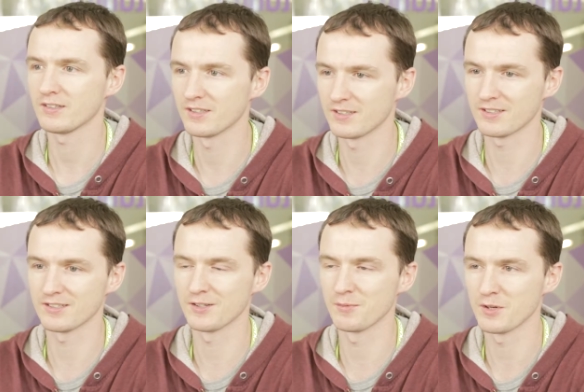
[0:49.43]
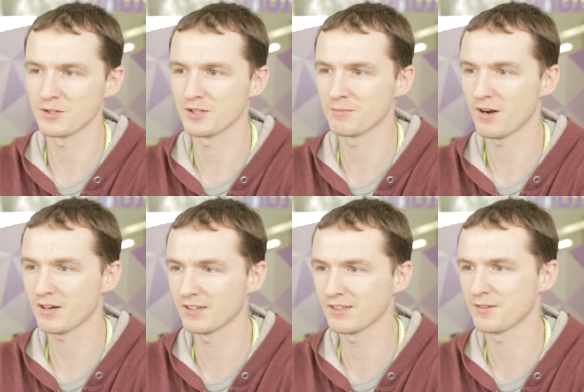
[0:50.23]
Since this is an emerging
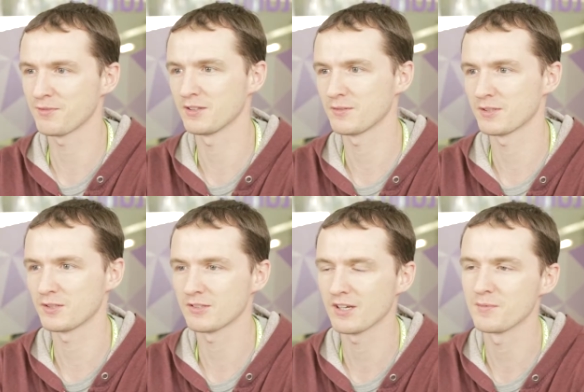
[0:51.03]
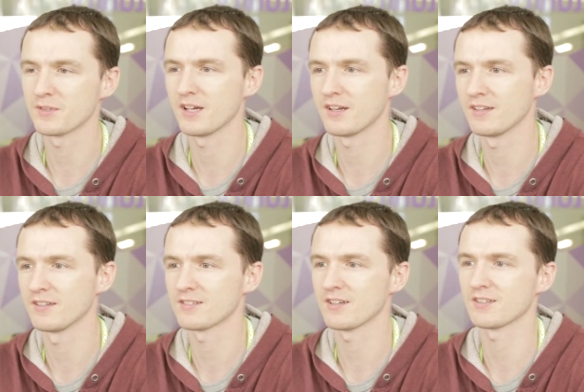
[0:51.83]
market, I felt it was a good time to get in
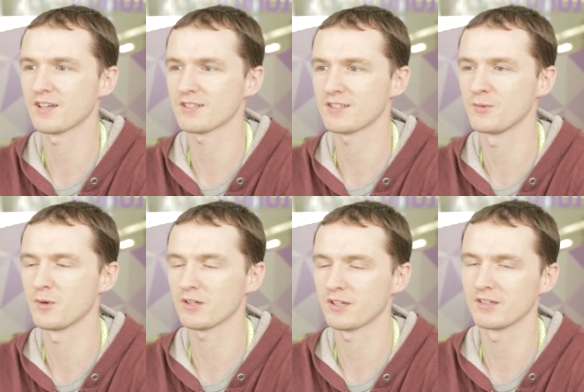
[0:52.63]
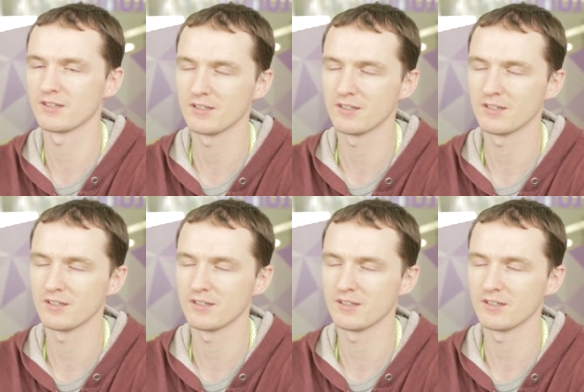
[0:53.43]
and start actually working